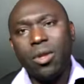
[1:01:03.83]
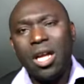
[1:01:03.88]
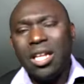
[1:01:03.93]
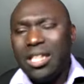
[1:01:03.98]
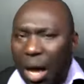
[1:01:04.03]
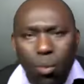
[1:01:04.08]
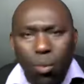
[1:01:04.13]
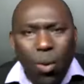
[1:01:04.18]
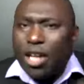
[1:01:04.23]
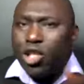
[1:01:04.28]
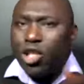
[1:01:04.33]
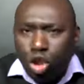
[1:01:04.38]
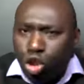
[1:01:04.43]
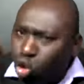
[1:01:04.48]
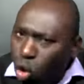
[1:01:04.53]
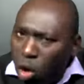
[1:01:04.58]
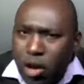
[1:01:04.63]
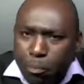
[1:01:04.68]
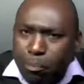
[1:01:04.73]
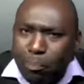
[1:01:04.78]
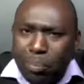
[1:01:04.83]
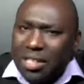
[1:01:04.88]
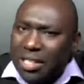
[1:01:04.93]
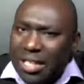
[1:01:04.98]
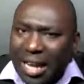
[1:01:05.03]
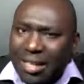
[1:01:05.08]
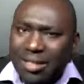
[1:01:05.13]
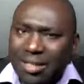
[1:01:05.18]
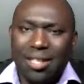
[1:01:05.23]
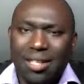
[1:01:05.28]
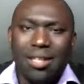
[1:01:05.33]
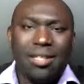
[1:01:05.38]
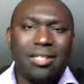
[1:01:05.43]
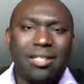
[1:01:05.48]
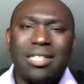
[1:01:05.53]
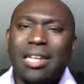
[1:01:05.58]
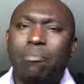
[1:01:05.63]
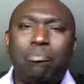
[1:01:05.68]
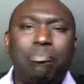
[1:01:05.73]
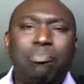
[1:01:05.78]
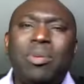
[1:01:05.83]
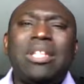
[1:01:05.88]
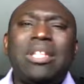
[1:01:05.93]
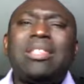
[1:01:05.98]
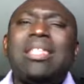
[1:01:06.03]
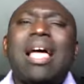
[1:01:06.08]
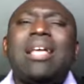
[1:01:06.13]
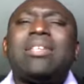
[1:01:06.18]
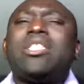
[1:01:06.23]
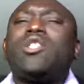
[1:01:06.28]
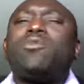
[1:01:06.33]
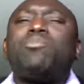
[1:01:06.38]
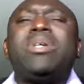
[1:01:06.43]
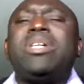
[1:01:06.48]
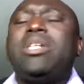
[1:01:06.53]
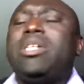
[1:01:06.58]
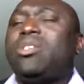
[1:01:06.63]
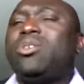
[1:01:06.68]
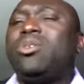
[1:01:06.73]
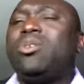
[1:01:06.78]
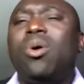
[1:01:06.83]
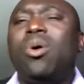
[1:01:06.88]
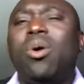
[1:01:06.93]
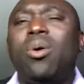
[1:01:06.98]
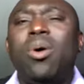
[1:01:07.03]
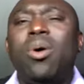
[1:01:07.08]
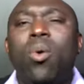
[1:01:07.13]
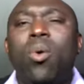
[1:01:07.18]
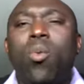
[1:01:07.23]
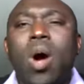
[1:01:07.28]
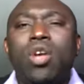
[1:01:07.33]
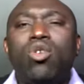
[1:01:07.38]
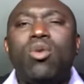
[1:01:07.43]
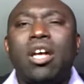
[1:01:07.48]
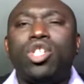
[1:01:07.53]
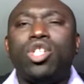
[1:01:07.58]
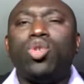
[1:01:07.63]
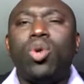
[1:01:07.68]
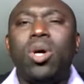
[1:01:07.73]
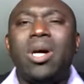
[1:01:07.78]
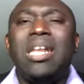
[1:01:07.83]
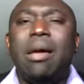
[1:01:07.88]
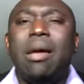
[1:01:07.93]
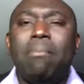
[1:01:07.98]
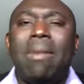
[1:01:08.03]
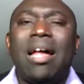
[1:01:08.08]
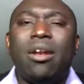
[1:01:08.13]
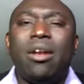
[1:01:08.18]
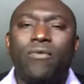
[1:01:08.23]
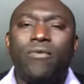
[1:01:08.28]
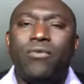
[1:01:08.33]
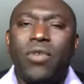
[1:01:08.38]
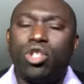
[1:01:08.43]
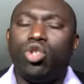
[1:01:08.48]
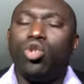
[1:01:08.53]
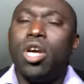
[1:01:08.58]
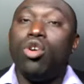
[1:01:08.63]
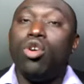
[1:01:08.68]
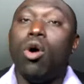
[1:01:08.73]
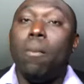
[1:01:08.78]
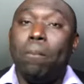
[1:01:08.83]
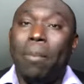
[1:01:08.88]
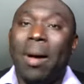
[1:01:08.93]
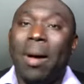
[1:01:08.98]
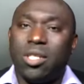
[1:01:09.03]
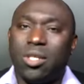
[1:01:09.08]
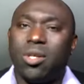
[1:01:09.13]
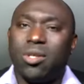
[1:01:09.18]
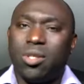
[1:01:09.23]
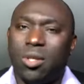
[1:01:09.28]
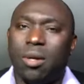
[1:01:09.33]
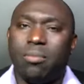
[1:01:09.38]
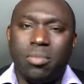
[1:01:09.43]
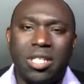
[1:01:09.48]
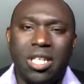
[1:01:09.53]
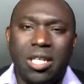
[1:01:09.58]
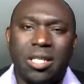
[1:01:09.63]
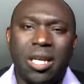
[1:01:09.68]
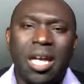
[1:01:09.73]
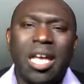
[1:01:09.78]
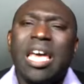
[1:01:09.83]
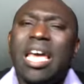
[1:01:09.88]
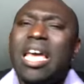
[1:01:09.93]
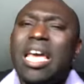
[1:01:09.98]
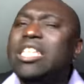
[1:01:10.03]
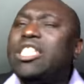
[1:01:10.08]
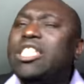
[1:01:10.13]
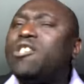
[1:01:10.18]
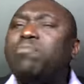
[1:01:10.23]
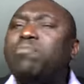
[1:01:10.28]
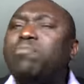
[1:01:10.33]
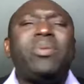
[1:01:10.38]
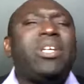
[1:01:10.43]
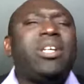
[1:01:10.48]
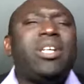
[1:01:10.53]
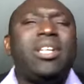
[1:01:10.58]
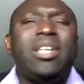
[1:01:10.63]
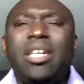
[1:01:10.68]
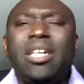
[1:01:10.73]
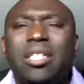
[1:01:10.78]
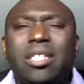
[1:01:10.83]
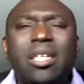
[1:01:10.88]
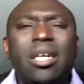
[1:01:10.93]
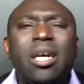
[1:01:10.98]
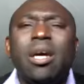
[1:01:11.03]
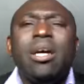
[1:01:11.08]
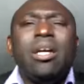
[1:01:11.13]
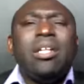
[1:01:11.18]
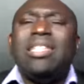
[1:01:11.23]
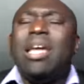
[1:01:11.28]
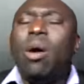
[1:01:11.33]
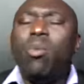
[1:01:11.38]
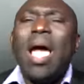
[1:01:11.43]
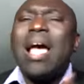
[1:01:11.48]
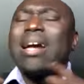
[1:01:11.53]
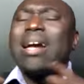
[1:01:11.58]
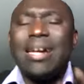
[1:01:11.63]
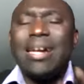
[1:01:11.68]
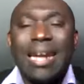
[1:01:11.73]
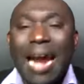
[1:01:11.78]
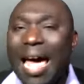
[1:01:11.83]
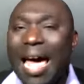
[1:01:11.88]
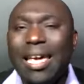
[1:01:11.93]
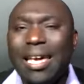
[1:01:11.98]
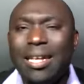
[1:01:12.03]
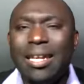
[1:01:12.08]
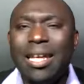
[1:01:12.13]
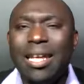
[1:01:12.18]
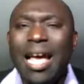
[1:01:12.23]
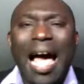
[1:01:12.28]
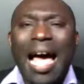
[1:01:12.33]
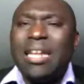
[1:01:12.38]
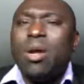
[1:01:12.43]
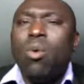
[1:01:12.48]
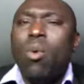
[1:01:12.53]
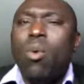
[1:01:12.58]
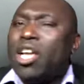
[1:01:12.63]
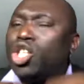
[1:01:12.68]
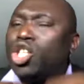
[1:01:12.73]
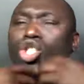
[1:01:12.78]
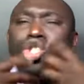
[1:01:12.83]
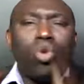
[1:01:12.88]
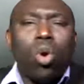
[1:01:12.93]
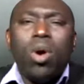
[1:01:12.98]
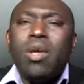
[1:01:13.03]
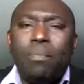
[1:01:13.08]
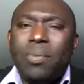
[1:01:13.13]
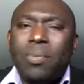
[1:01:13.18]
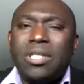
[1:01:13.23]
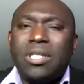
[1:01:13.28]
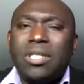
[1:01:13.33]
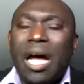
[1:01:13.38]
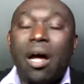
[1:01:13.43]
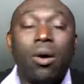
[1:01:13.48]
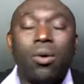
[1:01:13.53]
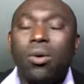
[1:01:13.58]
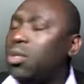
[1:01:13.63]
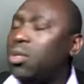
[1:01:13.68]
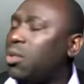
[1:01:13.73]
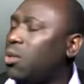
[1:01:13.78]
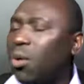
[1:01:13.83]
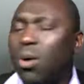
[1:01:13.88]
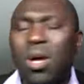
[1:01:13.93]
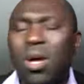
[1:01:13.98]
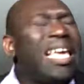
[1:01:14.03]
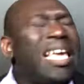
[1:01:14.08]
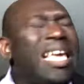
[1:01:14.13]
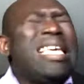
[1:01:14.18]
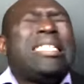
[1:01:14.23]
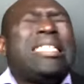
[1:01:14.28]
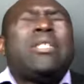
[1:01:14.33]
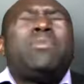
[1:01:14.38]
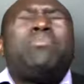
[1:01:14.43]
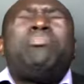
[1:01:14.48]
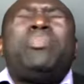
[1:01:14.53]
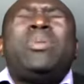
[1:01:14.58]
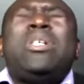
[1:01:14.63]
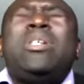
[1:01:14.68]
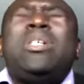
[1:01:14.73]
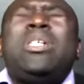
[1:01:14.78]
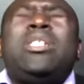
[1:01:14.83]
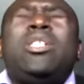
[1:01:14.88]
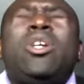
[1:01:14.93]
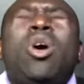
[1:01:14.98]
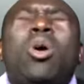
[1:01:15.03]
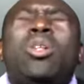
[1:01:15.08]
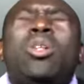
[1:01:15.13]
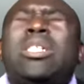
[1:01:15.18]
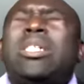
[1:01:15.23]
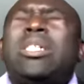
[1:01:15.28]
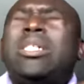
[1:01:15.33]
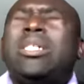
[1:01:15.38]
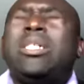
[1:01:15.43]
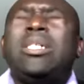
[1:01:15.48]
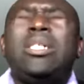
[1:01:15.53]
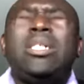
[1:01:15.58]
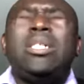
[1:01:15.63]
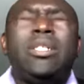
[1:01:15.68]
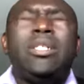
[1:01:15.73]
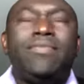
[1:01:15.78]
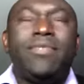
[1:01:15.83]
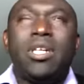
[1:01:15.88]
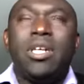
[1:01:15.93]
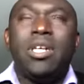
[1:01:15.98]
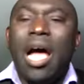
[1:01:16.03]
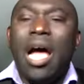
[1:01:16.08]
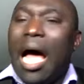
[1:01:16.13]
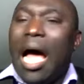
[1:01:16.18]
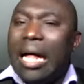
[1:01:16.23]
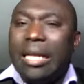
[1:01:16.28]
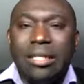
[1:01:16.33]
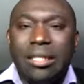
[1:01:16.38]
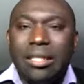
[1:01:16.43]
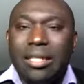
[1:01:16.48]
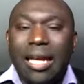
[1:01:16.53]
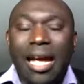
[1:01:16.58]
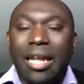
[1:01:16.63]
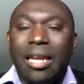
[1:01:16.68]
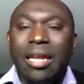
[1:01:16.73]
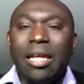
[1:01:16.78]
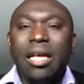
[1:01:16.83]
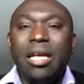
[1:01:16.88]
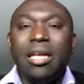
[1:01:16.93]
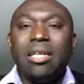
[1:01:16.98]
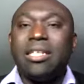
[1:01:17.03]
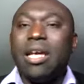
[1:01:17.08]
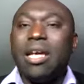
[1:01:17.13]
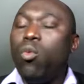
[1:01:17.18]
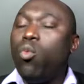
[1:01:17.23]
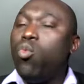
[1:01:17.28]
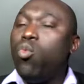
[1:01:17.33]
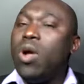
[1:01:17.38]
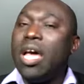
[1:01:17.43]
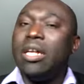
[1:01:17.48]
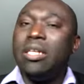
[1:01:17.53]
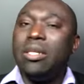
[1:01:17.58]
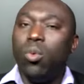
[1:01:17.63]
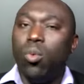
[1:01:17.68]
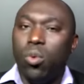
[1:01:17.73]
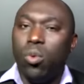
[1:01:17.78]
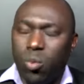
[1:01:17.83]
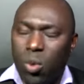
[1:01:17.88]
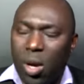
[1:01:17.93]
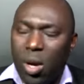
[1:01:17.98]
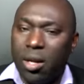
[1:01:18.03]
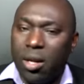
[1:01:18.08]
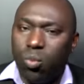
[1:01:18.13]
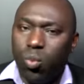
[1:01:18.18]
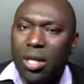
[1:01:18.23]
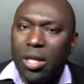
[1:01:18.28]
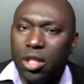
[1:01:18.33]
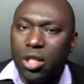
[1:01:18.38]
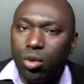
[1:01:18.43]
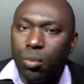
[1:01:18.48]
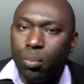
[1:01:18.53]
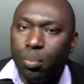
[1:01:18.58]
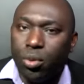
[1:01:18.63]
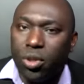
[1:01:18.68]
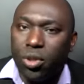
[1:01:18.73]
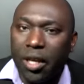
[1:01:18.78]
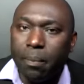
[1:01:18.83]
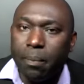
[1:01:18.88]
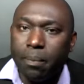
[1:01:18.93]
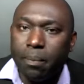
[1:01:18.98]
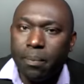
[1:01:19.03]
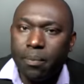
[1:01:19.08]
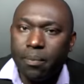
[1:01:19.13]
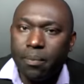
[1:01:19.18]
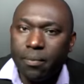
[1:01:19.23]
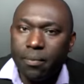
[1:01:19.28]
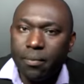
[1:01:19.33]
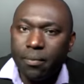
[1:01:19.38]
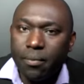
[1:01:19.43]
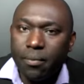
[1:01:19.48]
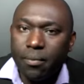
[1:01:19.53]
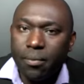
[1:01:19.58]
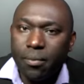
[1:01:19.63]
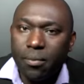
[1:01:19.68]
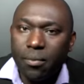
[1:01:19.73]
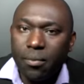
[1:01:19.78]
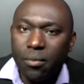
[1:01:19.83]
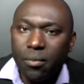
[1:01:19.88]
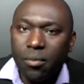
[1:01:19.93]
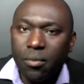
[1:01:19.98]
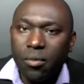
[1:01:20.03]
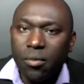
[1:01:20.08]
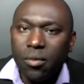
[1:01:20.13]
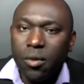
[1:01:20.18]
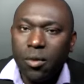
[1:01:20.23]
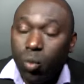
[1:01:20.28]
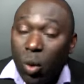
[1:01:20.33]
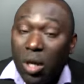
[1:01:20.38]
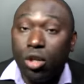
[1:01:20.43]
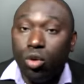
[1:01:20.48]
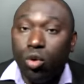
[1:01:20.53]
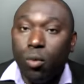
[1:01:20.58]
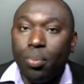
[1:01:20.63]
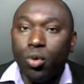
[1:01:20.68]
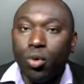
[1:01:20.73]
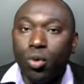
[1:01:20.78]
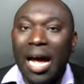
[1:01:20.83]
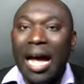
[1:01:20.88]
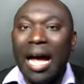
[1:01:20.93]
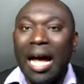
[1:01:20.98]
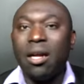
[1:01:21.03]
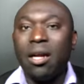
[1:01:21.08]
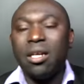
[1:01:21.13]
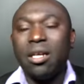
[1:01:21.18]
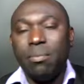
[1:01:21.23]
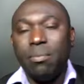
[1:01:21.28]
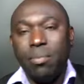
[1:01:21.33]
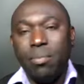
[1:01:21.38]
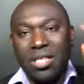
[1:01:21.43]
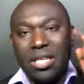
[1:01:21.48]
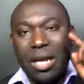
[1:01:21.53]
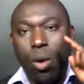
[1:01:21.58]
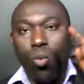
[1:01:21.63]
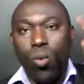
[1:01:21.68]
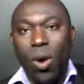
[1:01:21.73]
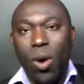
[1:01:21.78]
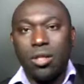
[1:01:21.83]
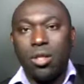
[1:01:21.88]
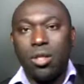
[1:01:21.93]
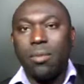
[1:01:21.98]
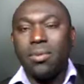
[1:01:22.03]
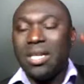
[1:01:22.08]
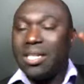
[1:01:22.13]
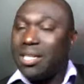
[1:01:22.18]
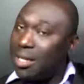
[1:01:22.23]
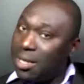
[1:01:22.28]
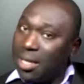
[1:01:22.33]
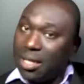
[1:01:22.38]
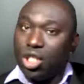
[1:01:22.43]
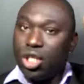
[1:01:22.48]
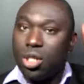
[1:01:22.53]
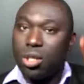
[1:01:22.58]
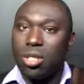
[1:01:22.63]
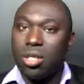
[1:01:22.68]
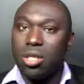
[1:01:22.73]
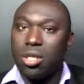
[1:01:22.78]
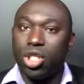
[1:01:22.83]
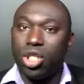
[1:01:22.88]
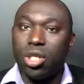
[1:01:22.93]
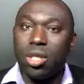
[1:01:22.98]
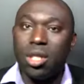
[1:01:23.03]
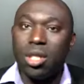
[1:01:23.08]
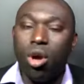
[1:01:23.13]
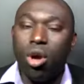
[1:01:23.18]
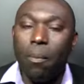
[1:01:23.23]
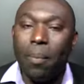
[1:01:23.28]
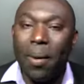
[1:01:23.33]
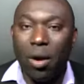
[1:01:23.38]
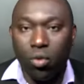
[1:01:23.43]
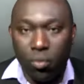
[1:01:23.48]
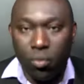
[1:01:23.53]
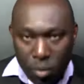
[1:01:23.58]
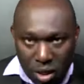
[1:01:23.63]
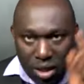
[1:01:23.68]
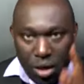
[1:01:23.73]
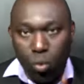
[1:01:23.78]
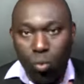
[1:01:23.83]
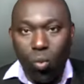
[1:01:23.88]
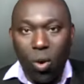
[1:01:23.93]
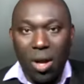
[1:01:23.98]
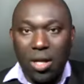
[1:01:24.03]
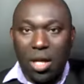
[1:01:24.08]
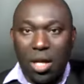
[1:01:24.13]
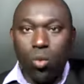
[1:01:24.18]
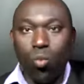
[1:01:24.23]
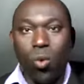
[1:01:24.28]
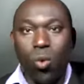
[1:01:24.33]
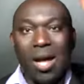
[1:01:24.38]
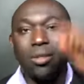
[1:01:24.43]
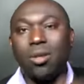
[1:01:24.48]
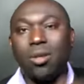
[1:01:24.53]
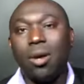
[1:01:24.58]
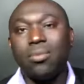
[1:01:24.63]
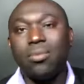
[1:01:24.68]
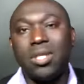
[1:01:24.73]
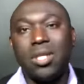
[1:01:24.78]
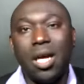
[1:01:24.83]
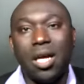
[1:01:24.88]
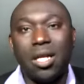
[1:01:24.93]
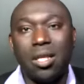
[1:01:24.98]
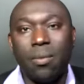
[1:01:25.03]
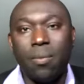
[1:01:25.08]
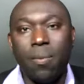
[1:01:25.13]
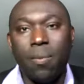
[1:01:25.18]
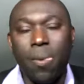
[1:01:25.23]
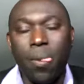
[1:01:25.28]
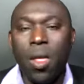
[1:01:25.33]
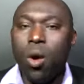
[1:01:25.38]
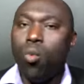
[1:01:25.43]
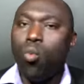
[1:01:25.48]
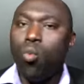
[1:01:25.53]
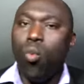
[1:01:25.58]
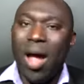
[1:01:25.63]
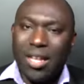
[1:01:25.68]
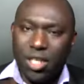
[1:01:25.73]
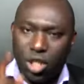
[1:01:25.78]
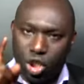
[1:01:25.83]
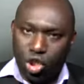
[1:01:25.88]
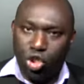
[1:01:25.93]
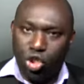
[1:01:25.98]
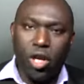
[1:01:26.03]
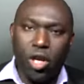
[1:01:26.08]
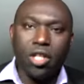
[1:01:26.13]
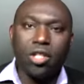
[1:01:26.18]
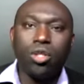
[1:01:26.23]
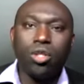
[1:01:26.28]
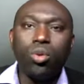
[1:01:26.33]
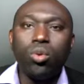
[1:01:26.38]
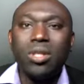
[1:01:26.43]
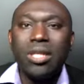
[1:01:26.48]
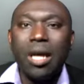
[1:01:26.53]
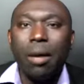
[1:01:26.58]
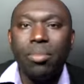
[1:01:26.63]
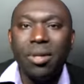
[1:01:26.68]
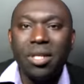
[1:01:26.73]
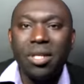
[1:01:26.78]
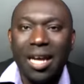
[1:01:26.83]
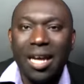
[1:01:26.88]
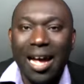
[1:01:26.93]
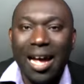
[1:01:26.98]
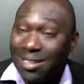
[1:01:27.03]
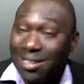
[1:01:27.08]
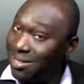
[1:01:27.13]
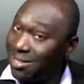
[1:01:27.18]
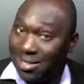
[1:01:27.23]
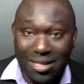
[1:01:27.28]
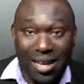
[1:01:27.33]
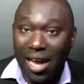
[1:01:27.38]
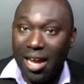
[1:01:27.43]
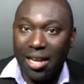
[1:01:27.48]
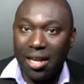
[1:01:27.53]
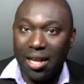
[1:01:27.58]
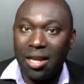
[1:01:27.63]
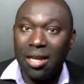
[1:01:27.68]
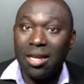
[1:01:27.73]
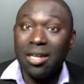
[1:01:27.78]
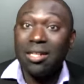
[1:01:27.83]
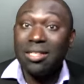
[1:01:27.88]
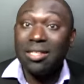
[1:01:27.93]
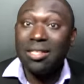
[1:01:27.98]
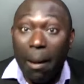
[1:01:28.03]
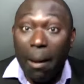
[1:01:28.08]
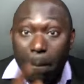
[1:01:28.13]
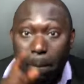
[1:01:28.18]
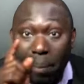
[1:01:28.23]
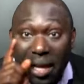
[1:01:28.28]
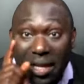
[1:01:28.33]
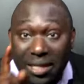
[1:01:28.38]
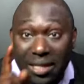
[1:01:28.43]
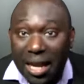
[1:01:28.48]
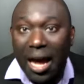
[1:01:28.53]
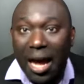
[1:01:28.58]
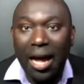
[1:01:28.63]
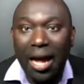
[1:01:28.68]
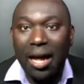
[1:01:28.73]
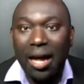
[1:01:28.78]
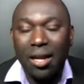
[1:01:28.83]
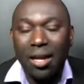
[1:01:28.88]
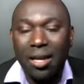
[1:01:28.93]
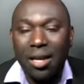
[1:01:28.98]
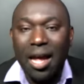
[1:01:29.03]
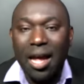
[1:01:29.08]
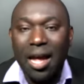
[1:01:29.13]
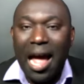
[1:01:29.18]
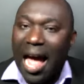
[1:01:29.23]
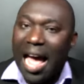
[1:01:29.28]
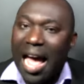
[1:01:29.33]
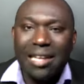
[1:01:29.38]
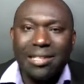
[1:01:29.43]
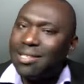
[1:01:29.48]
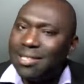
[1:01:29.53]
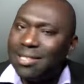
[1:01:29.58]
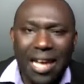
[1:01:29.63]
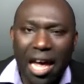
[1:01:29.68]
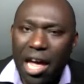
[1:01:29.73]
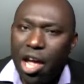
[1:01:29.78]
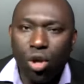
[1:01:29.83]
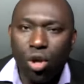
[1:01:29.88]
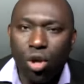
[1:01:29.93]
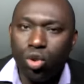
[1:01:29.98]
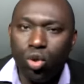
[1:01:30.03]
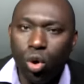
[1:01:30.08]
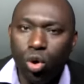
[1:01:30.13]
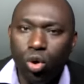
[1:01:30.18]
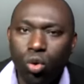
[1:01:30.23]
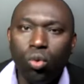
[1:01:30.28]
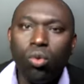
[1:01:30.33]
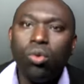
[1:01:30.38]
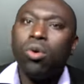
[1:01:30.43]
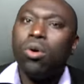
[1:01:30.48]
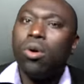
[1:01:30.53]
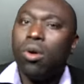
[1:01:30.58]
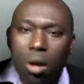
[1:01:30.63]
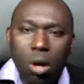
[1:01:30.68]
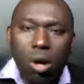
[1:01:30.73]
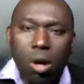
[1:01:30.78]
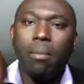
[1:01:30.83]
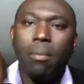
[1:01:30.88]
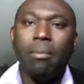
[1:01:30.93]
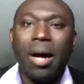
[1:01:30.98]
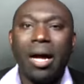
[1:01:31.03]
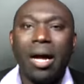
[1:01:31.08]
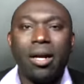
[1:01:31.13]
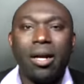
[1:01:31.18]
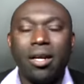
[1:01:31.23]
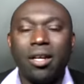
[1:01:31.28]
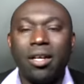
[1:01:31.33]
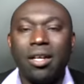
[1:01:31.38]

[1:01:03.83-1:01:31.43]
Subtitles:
They were showing Peter things and Peter's spirit. You know, when you are showing a man of faith, showing your pastor some things, his spirit, they were crying and they were showing Peter. Oh, no. His spirit got grieved. And then he said, where did you put him? Where did you put her? Peter went upstairs. They said she's in the upper room. He went upstairs, went straight to Tabitha and said, Tabitha, I say unto you, come back.